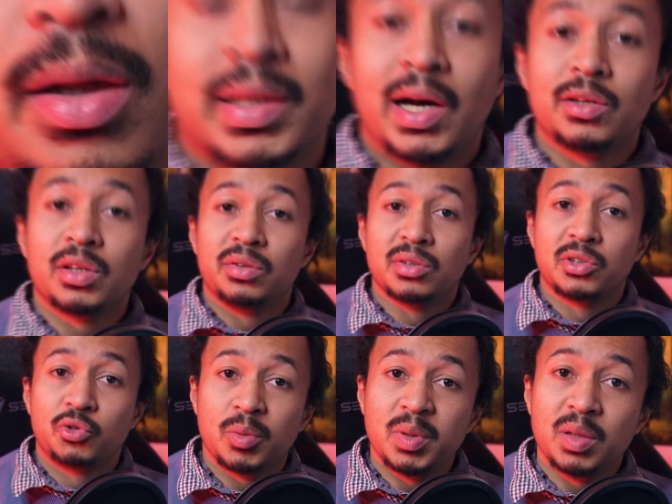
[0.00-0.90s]
Now that the
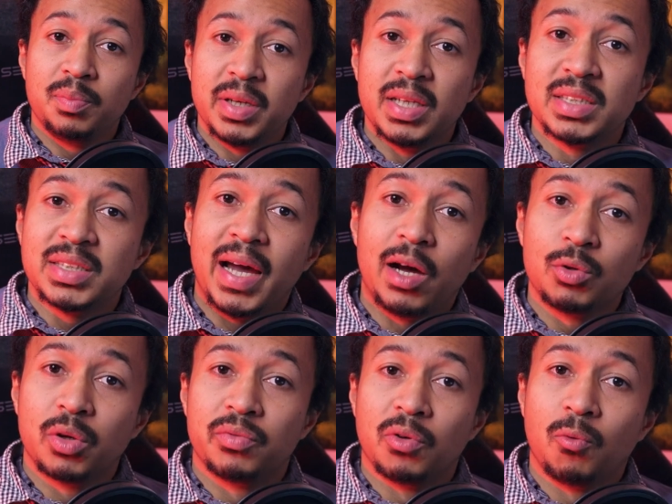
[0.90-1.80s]
Streamlit bit is out
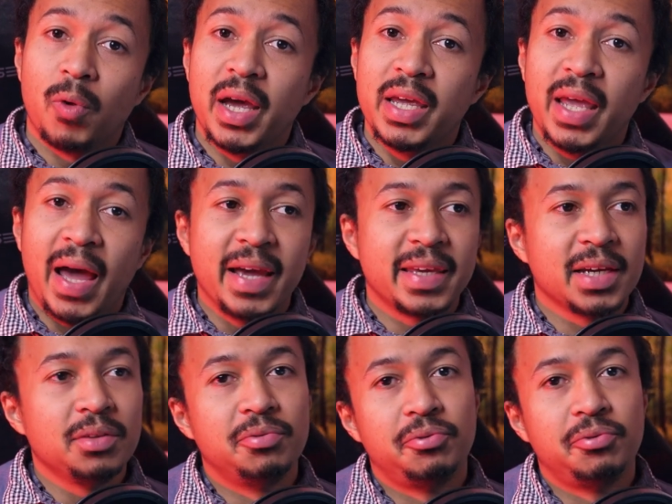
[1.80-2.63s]
of the way, I can